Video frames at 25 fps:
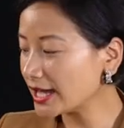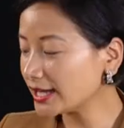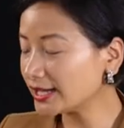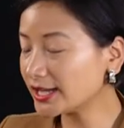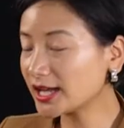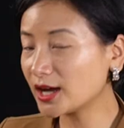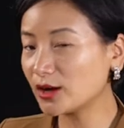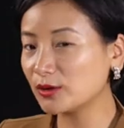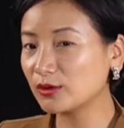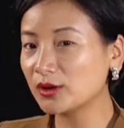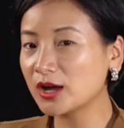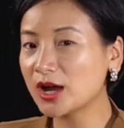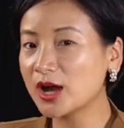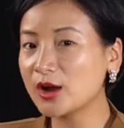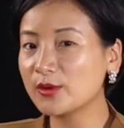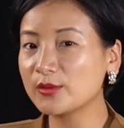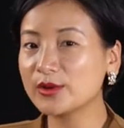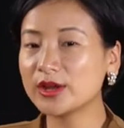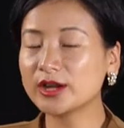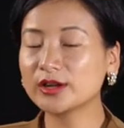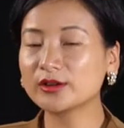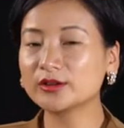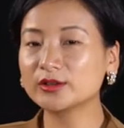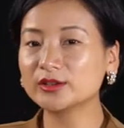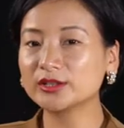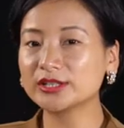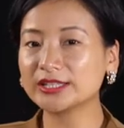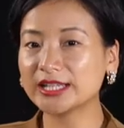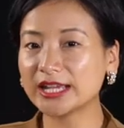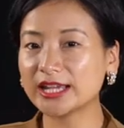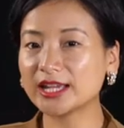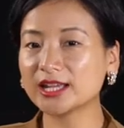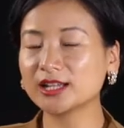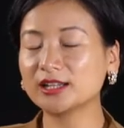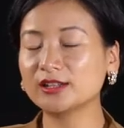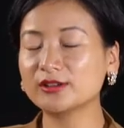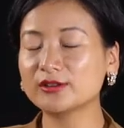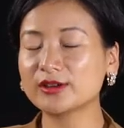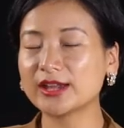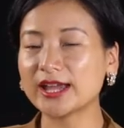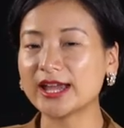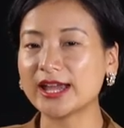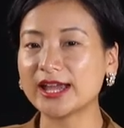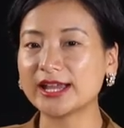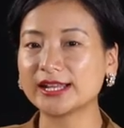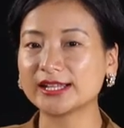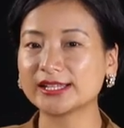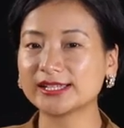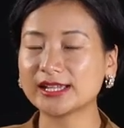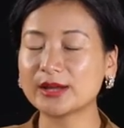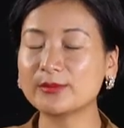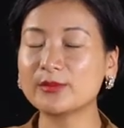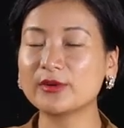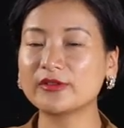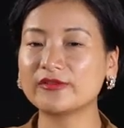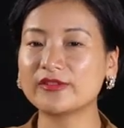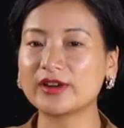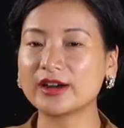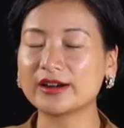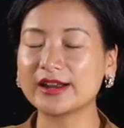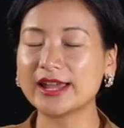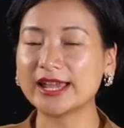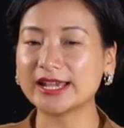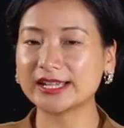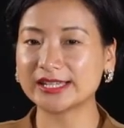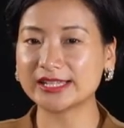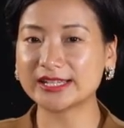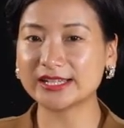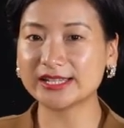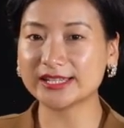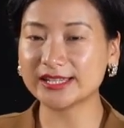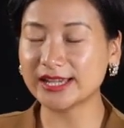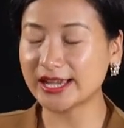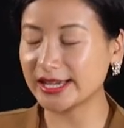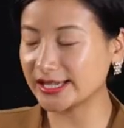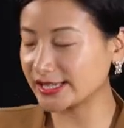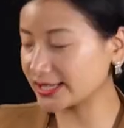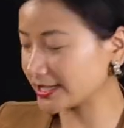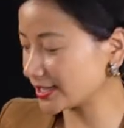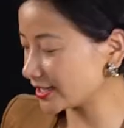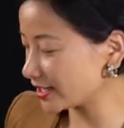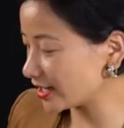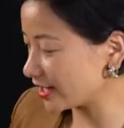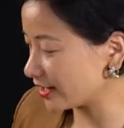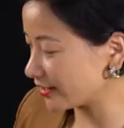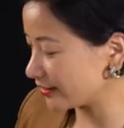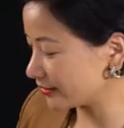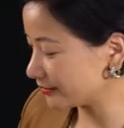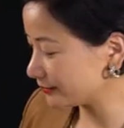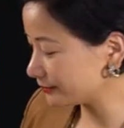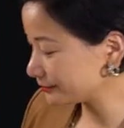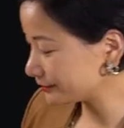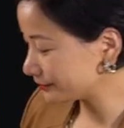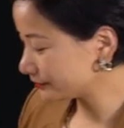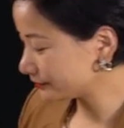Now, we are going to take a look at some of our exercises here.